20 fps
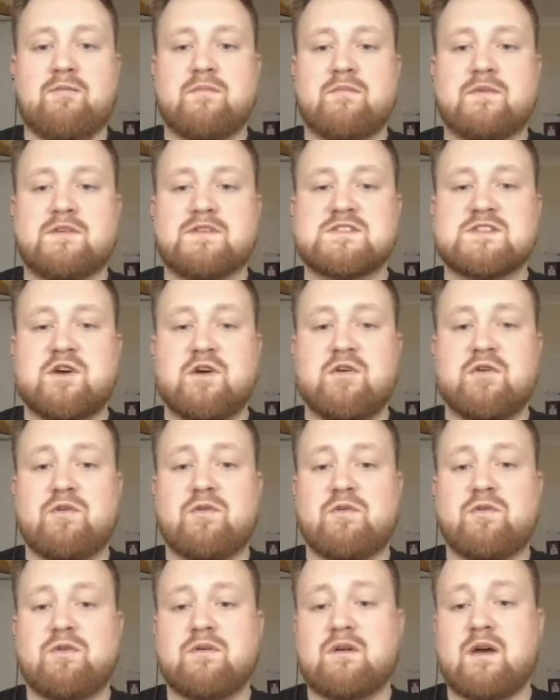So
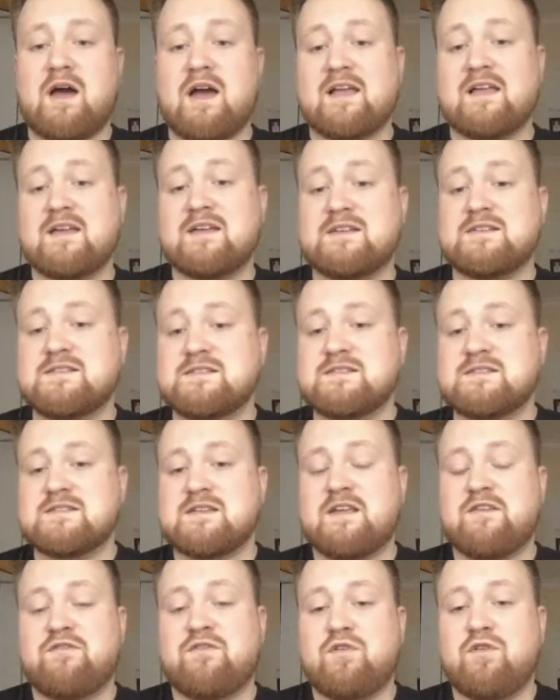I guess
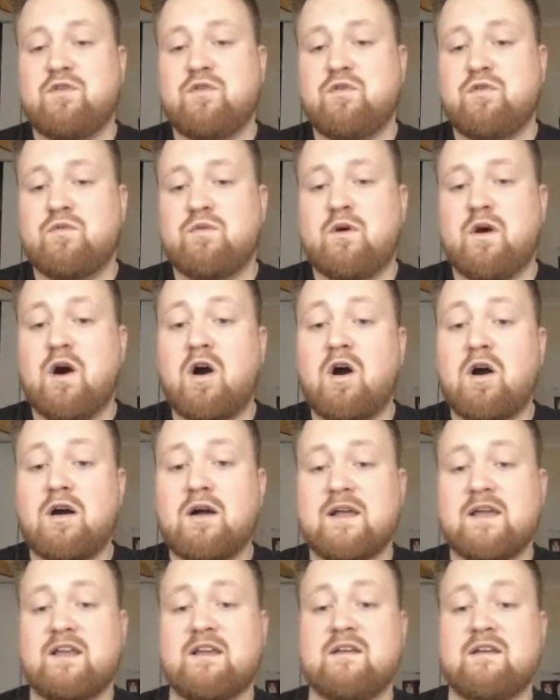if you are
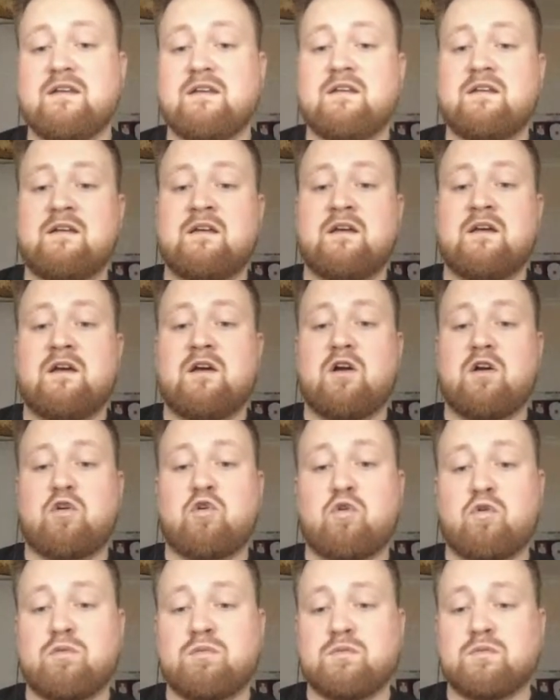in a
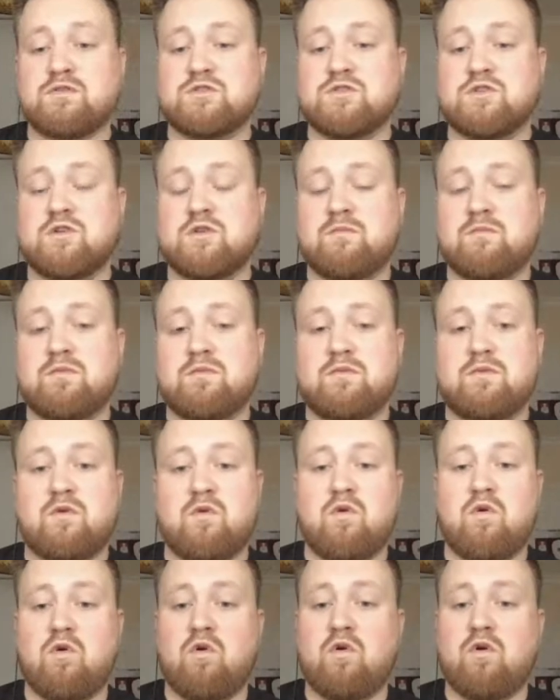corporate job,
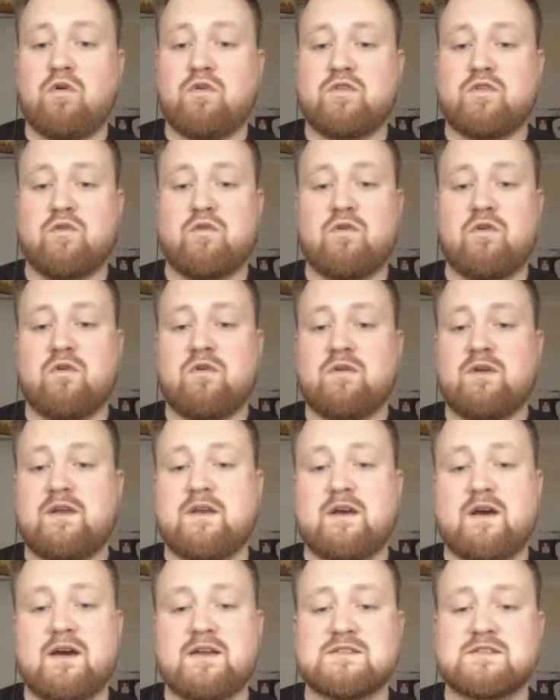or you're in
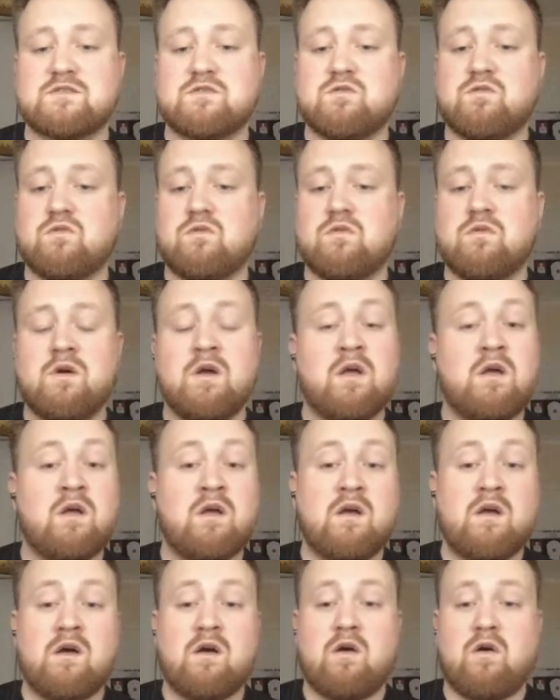high school,
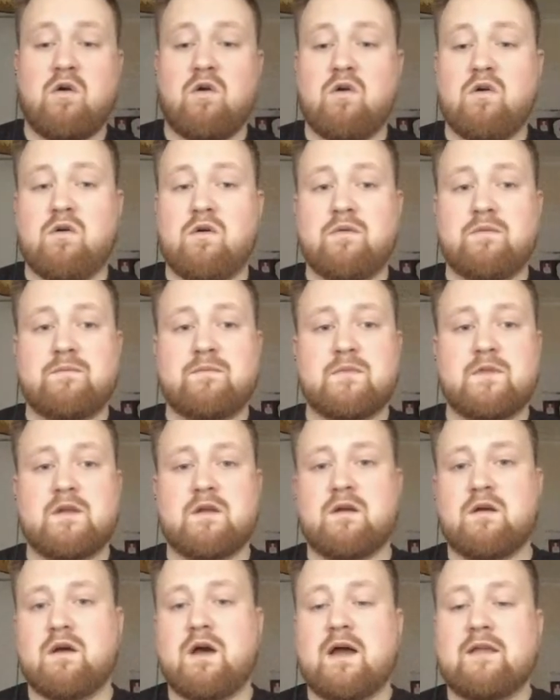or
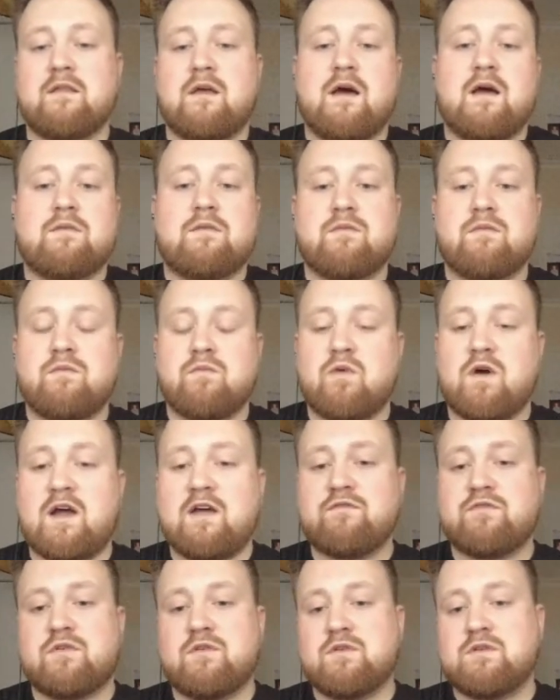whatever